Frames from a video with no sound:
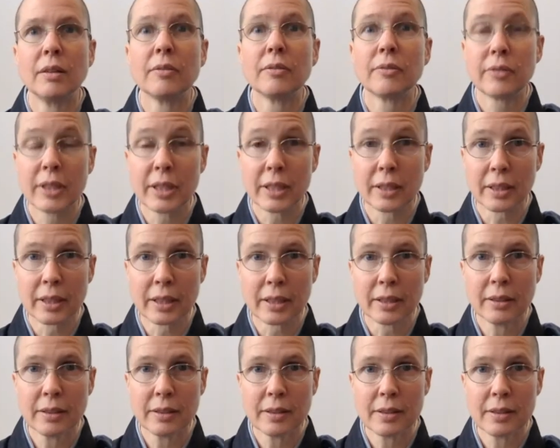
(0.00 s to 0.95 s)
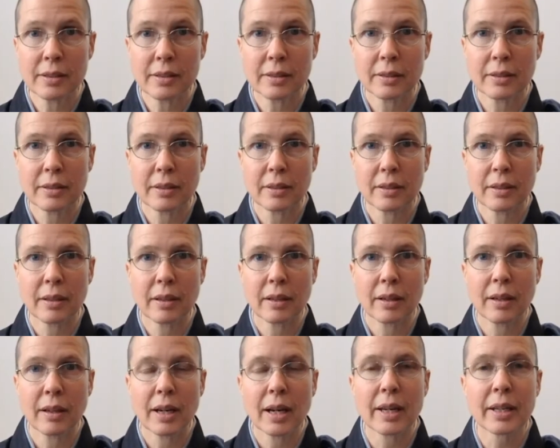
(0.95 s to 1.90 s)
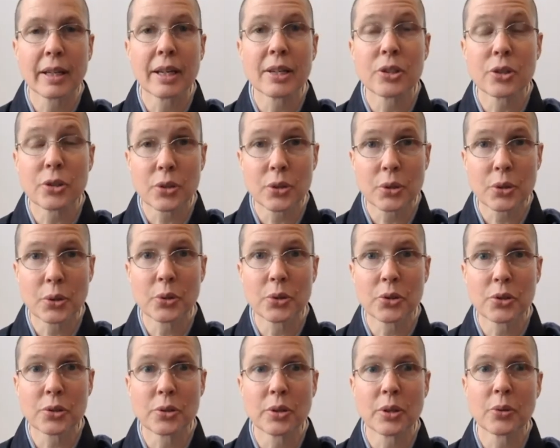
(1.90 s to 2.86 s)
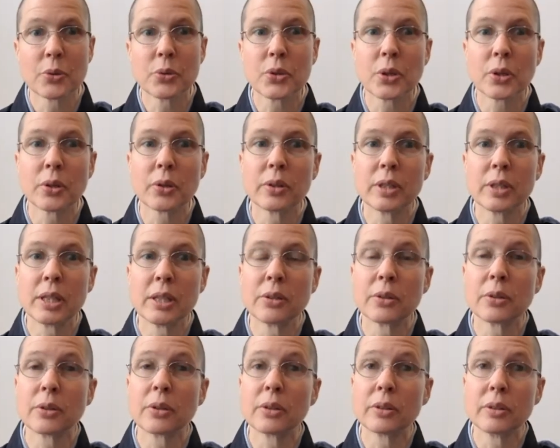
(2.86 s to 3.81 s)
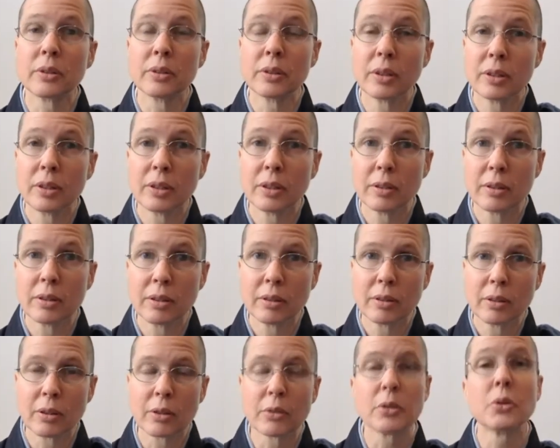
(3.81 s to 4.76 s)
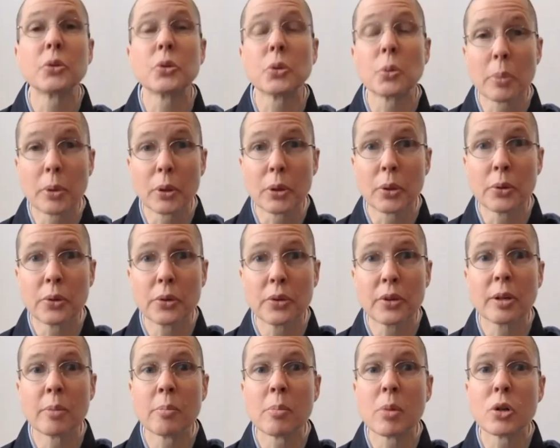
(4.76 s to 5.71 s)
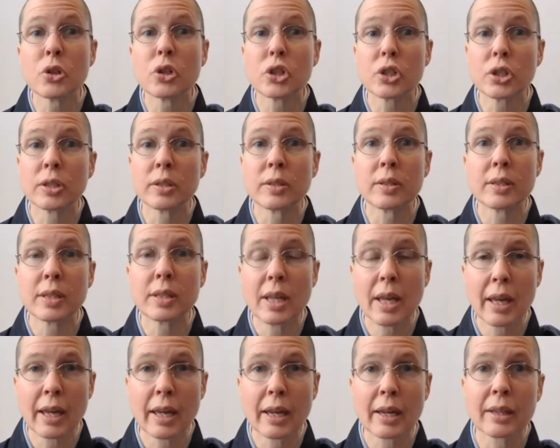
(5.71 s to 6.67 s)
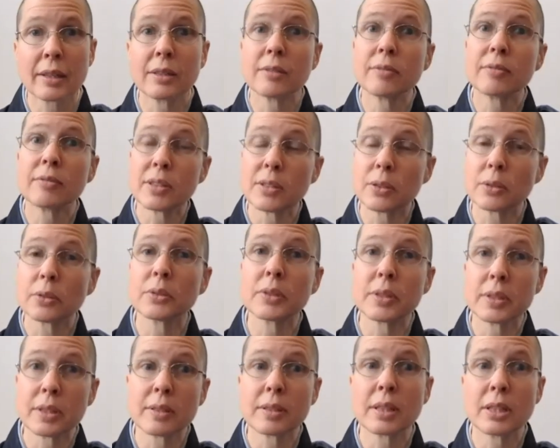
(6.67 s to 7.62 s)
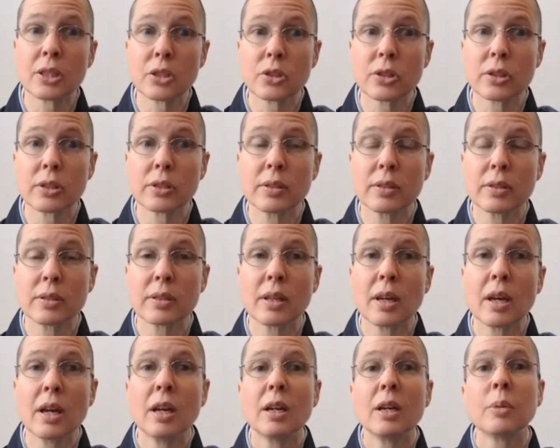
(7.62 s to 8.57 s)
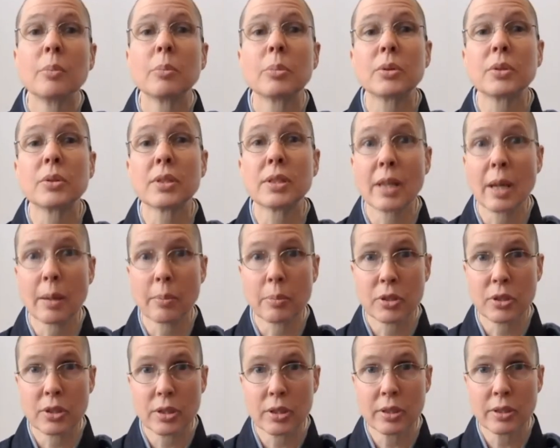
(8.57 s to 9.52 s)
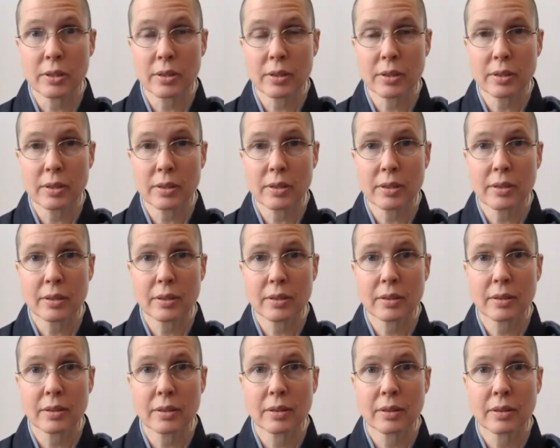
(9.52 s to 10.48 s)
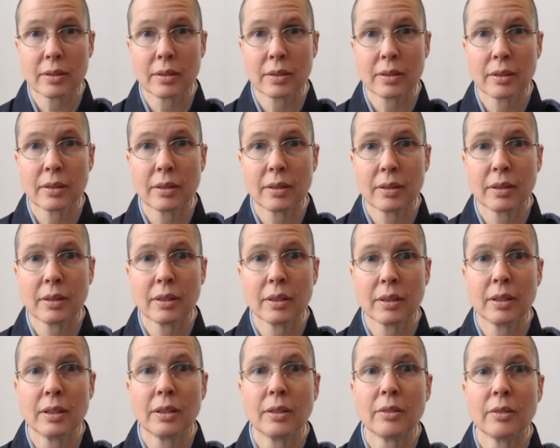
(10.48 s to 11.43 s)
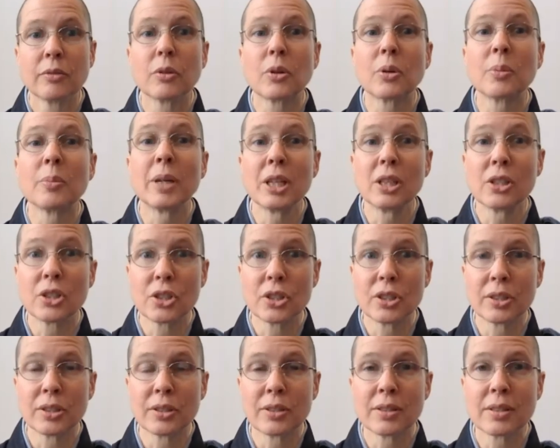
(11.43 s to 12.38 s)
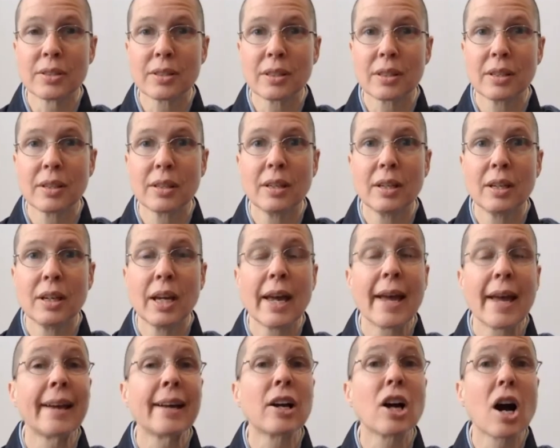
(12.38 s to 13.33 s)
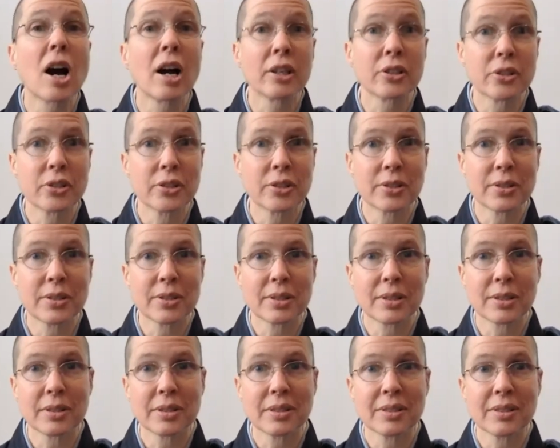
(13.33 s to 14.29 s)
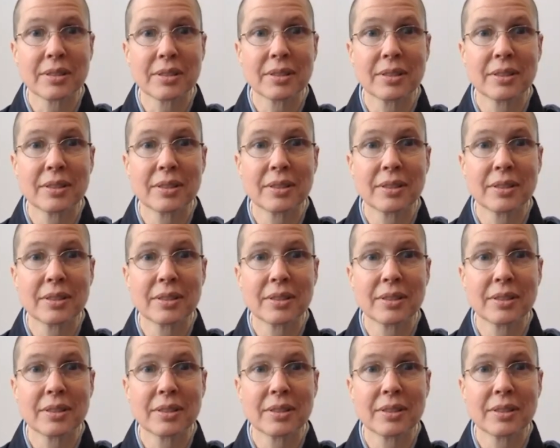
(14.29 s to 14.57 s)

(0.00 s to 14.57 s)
feelings, and I just told you those are those are both emotions and physical sensations, perceptions, formations, and consciousness.